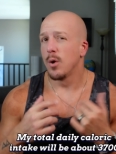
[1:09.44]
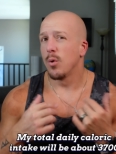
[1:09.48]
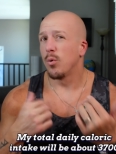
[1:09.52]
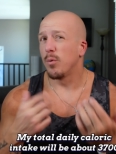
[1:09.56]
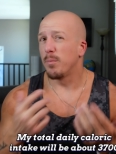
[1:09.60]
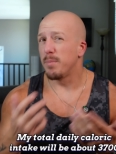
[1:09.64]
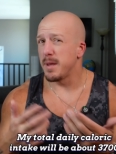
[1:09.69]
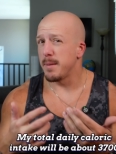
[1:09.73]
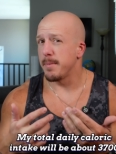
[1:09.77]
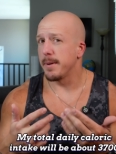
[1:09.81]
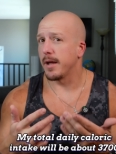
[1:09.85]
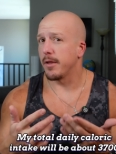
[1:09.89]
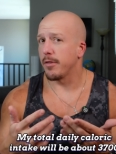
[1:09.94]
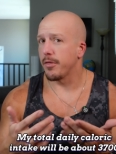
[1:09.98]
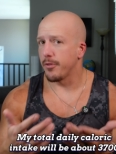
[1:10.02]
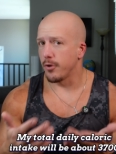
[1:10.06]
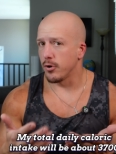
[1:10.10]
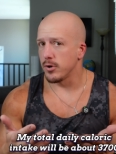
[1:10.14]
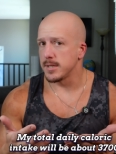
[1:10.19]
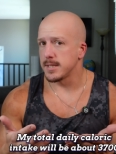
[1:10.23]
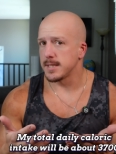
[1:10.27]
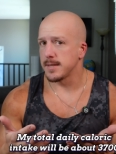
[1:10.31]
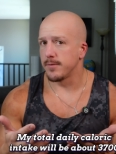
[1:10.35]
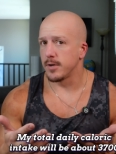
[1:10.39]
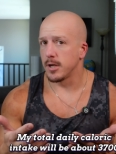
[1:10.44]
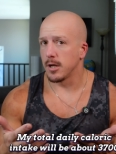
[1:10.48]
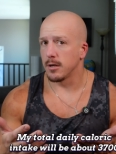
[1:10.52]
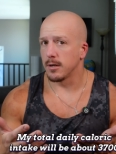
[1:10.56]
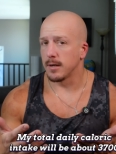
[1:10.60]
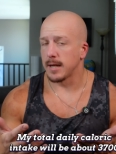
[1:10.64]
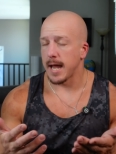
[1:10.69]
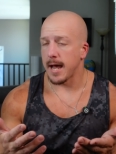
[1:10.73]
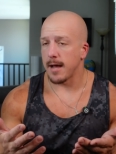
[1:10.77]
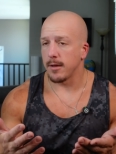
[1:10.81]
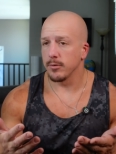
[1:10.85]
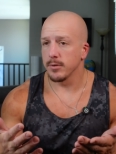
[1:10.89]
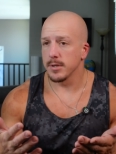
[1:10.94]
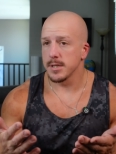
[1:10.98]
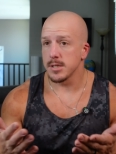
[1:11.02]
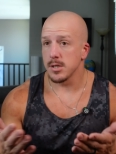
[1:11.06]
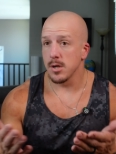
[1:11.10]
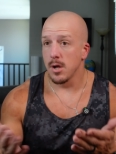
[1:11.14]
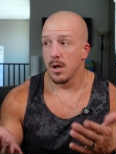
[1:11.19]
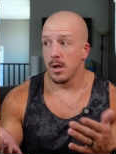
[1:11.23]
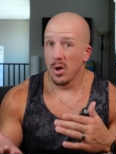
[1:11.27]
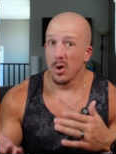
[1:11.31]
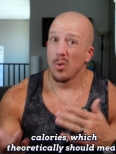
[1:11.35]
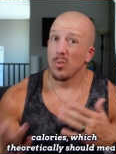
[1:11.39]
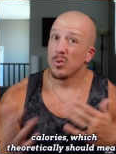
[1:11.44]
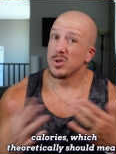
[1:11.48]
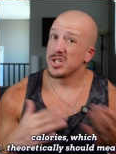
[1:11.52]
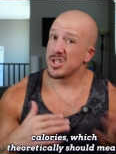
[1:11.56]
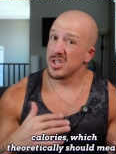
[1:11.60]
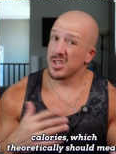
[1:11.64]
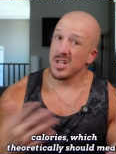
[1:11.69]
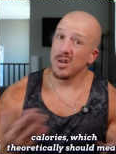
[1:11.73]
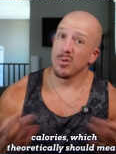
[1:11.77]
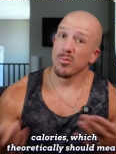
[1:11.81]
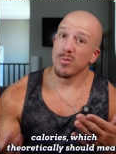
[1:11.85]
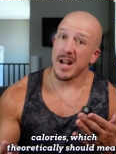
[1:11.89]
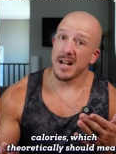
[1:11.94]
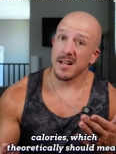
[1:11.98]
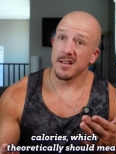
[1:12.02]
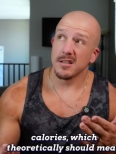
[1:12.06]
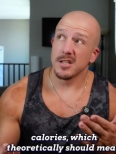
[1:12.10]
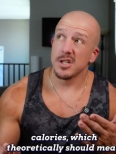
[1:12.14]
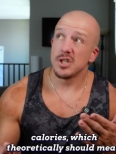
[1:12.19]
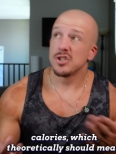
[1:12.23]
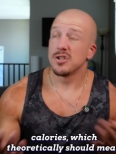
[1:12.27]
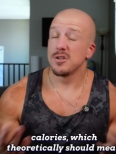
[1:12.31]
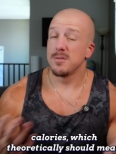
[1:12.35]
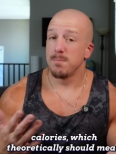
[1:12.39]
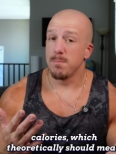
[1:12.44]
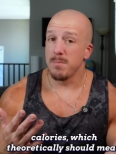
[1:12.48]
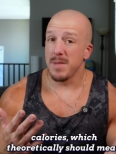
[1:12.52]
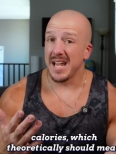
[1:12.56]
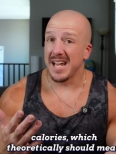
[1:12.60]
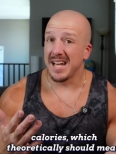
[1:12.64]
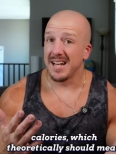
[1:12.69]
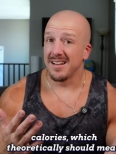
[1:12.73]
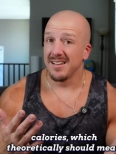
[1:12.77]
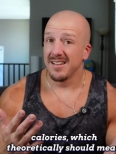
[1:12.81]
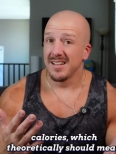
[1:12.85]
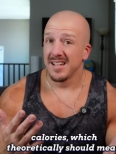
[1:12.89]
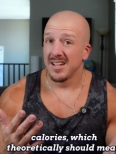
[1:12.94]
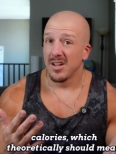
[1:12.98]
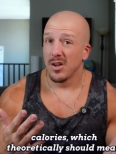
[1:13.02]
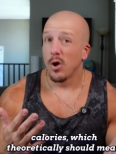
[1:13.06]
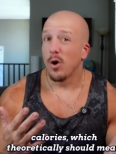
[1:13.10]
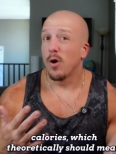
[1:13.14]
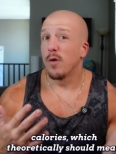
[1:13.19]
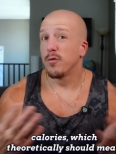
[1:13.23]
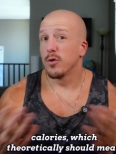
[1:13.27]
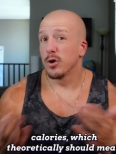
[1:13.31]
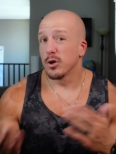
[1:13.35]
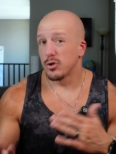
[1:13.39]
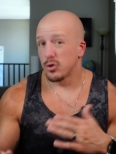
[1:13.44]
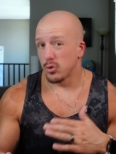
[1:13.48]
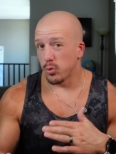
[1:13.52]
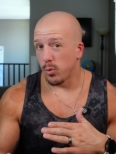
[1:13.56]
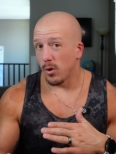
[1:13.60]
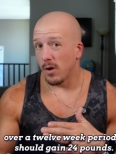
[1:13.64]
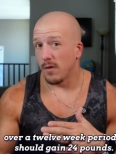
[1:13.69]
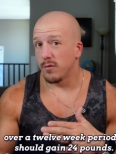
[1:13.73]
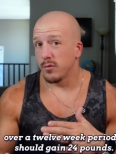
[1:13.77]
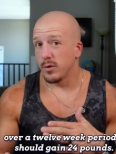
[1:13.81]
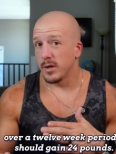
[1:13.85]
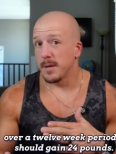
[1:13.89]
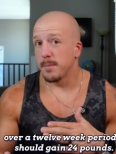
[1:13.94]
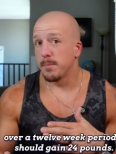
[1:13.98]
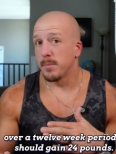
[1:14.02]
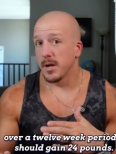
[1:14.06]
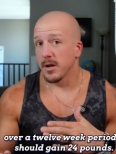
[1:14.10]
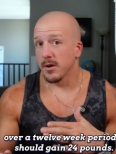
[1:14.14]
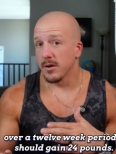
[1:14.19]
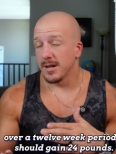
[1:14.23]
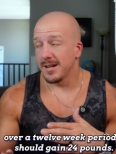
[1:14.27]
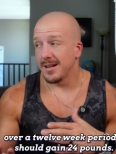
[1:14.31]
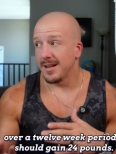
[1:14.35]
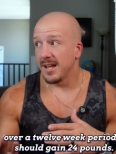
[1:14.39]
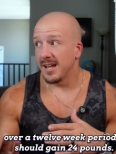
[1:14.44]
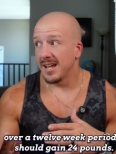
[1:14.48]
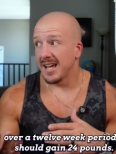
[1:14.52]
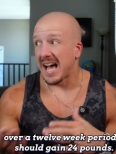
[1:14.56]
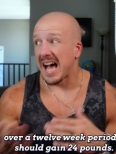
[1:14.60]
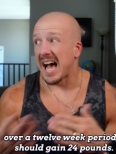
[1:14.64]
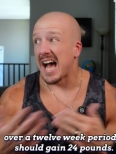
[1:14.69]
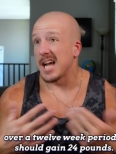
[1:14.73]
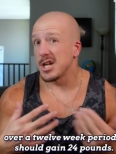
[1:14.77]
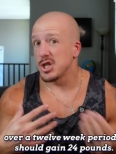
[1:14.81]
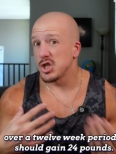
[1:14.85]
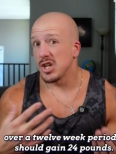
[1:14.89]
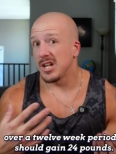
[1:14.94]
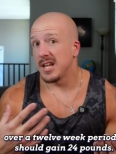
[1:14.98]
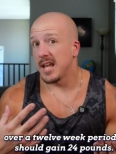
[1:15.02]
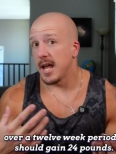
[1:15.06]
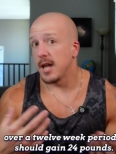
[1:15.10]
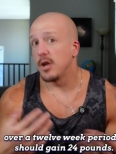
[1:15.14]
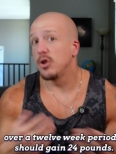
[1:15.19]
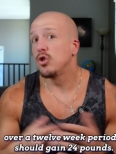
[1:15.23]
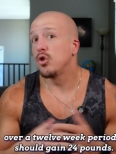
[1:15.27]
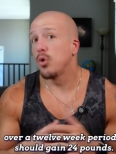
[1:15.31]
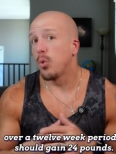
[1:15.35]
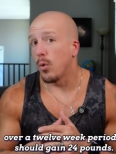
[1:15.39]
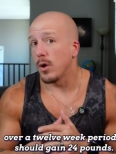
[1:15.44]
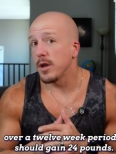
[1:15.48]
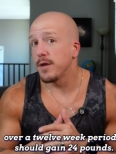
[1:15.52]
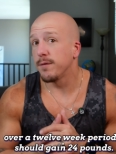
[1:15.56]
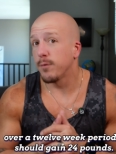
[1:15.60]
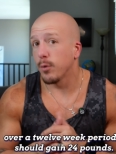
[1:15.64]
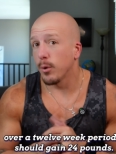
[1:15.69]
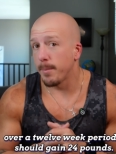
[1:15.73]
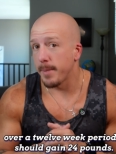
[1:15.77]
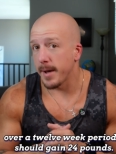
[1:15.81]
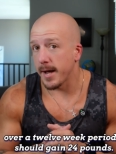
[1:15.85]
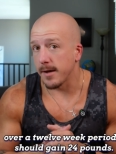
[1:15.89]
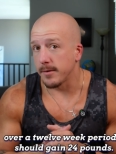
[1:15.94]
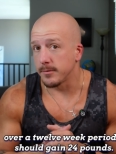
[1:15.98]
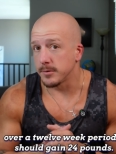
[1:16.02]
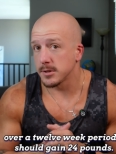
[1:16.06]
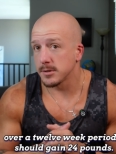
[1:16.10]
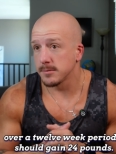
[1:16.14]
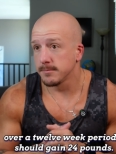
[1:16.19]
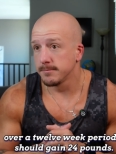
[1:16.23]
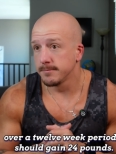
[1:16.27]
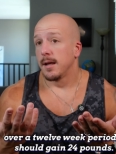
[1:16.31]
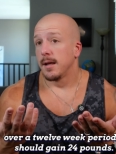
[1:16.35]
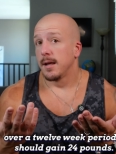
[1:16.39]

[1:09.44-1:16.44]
will be about 3,700 calories, which theoretically should mean over a 12 week period, I should gain 24 pounds.